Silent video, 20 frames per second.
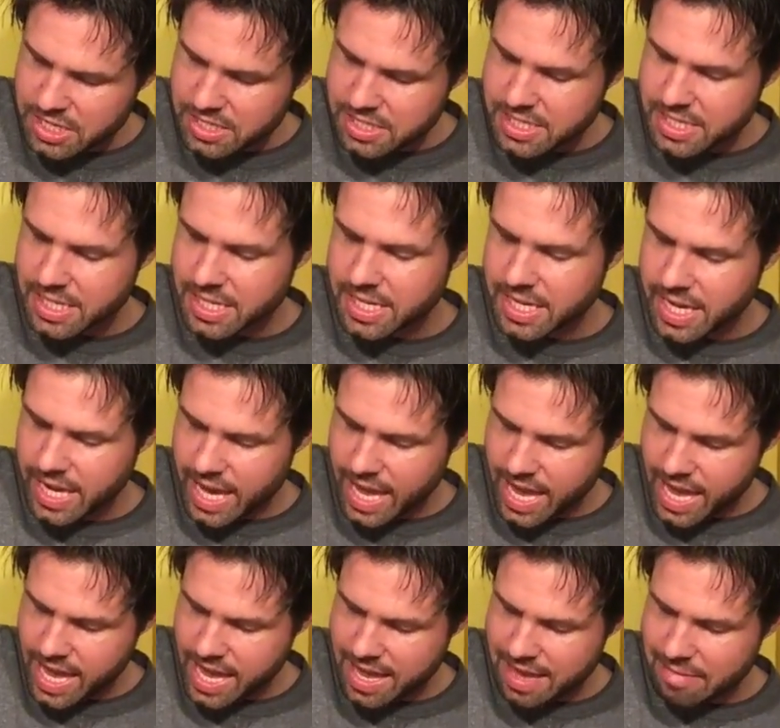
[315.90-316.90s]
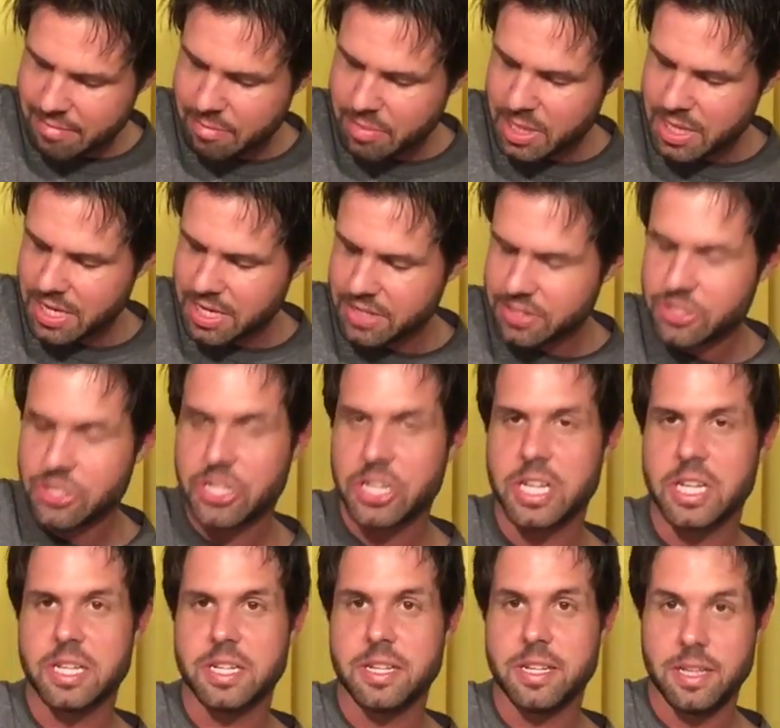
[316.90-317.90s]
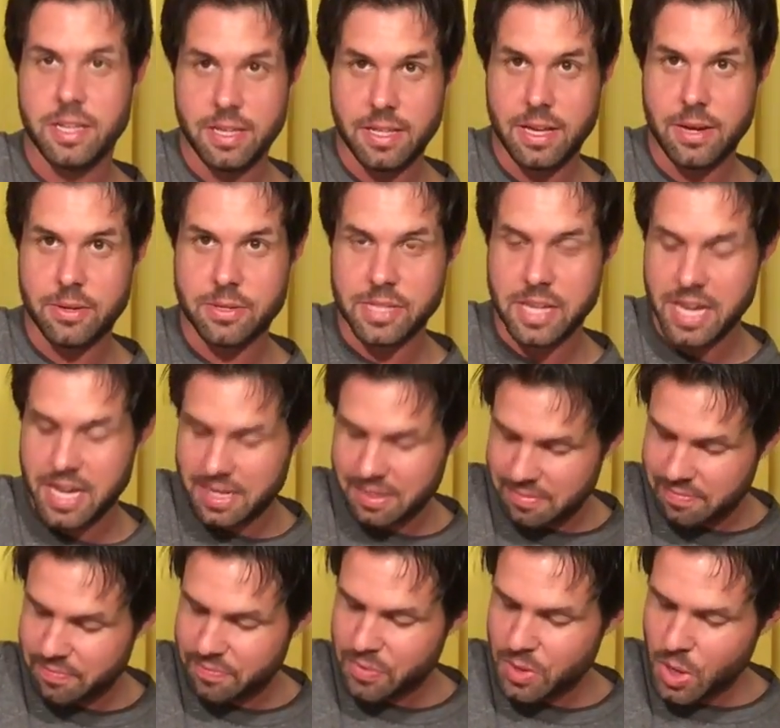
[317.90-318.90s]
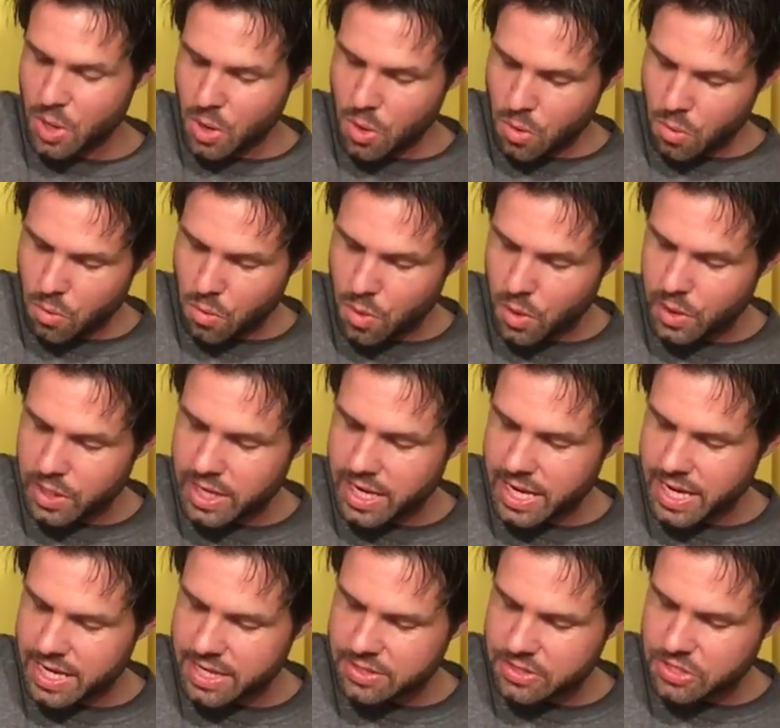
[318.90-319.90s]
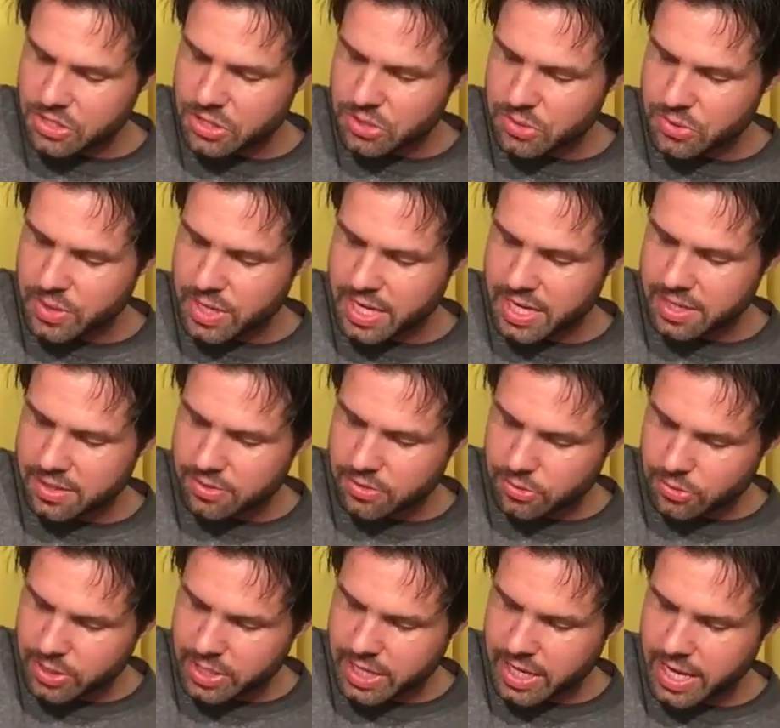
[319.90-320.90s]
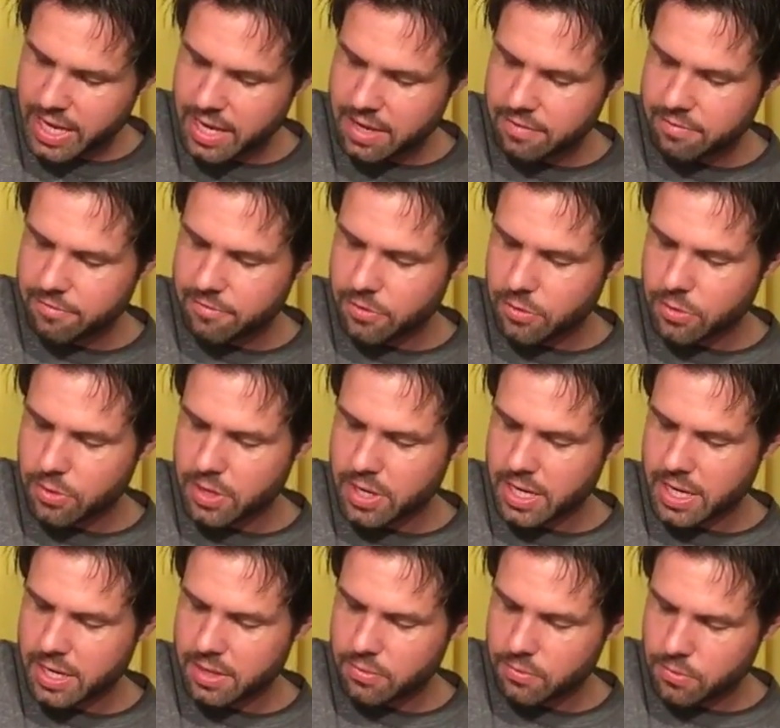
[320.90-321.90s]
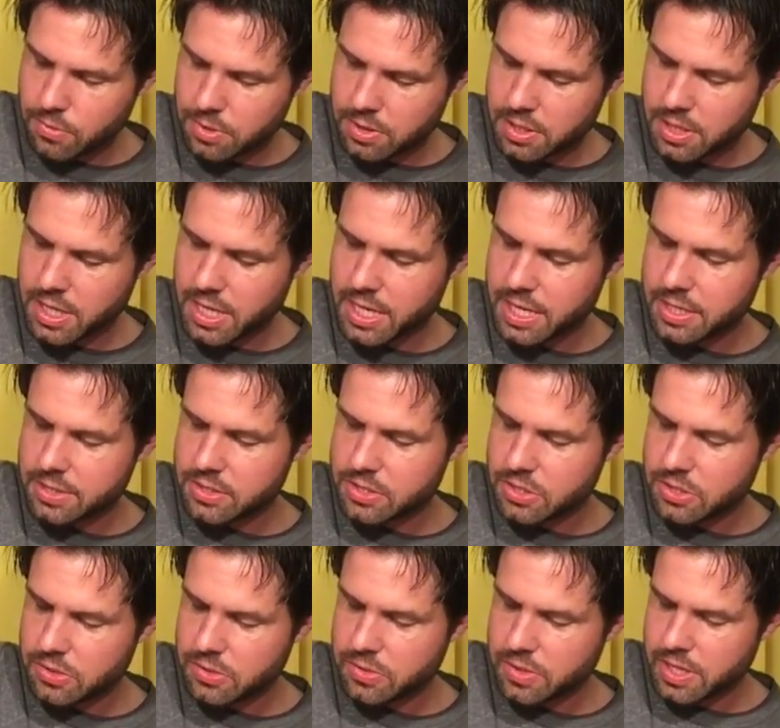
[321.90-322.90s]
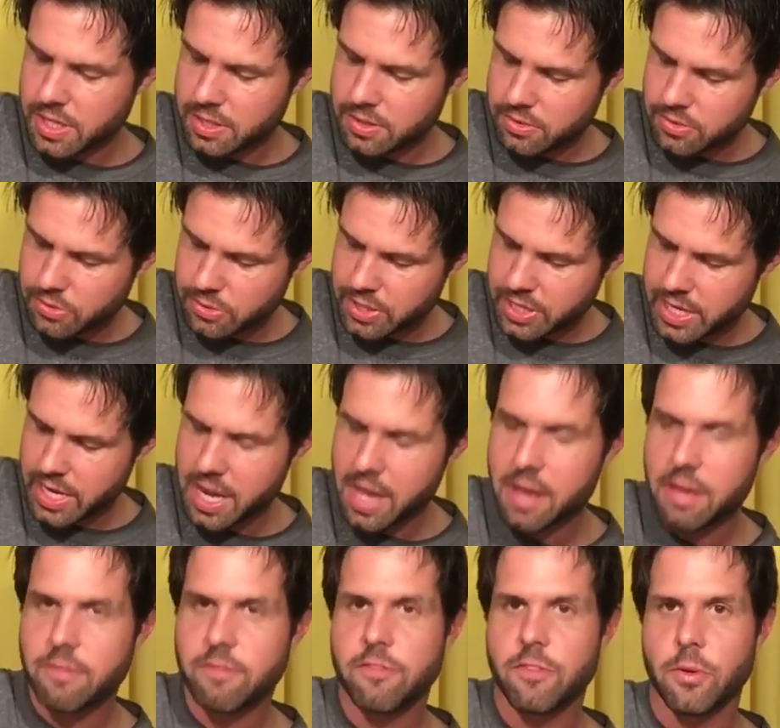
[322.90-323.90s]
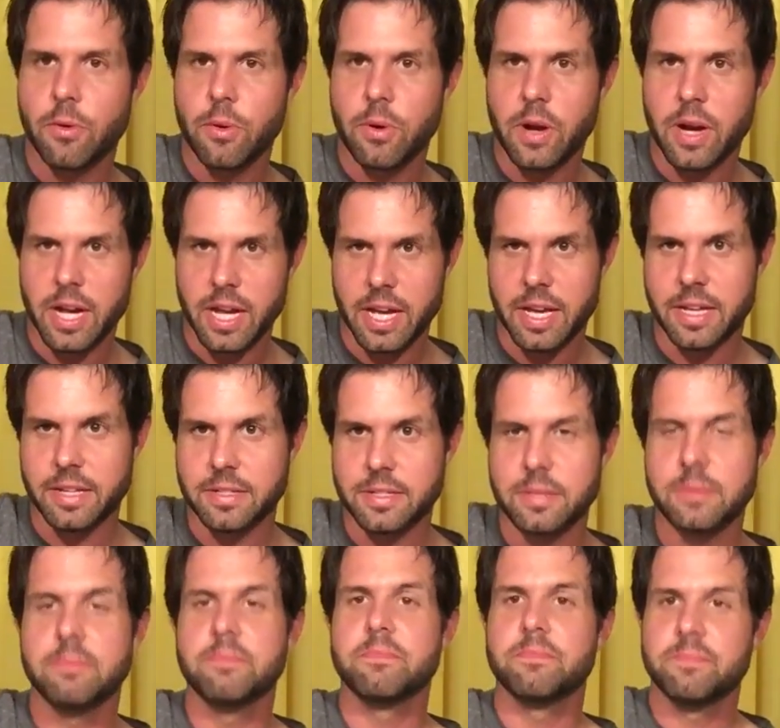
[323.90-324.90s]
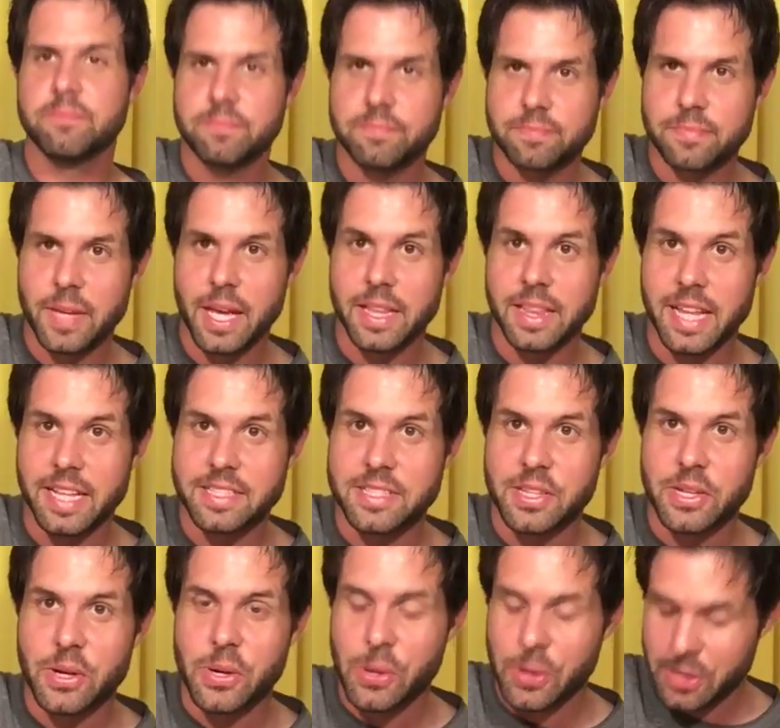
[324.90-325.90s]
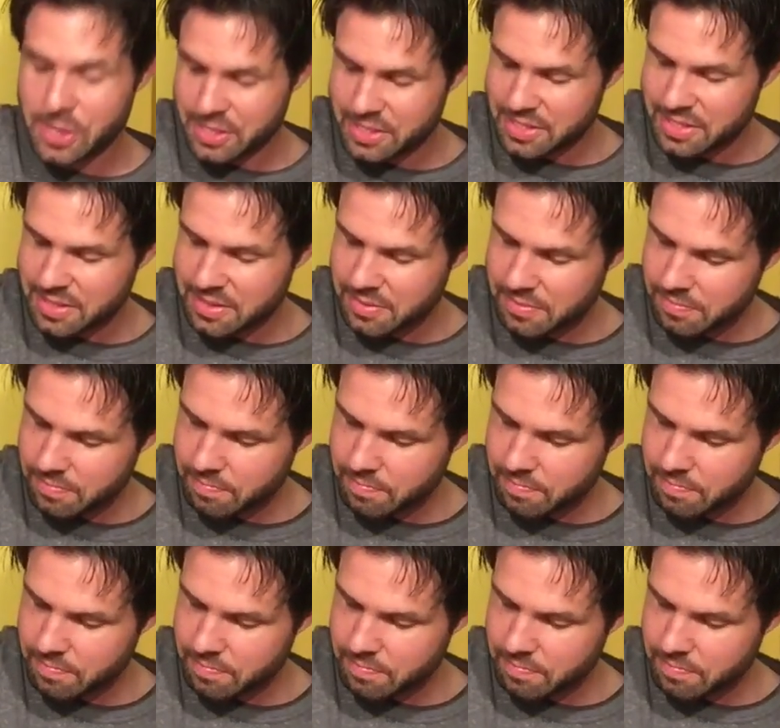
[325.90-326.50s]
D, A, B, G, D. That was 8. 1 and 2 and 3 and 4 and 1 and 2 and 3 and 4 and. And that's the chorus.